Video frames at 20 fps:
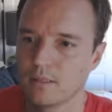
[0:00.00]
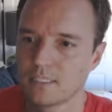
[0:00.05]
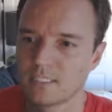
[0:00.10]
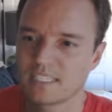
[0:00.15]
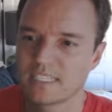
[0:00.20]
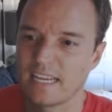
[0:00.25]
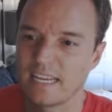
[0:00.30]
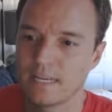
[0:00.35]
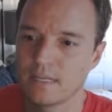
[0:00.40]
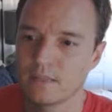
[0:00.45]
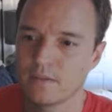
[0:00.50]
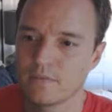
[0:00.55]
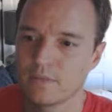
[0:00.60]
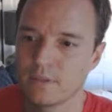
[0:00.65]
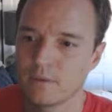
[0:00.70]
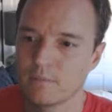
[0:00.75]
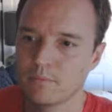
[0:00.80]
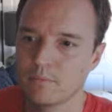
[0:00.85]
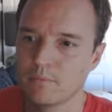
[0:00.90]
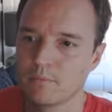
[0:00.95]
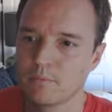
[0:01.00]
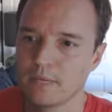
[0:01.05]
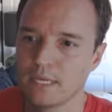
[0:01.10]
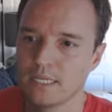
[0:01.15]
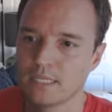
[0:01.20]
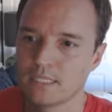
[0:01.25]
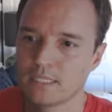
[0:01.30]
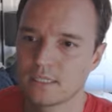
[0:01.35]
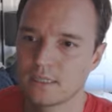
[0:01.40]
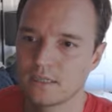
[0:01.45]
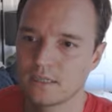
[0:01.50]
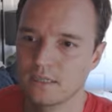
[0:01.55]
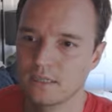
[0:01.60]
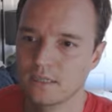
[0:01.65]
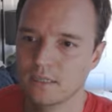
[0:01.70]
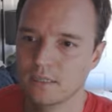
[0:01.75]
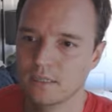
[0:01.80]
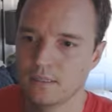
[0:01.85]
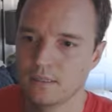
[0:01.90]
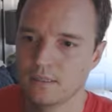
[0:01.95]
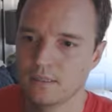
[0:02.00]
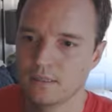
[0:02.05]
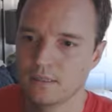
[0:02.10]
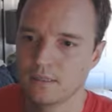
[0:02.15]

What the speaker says: scale of them based on,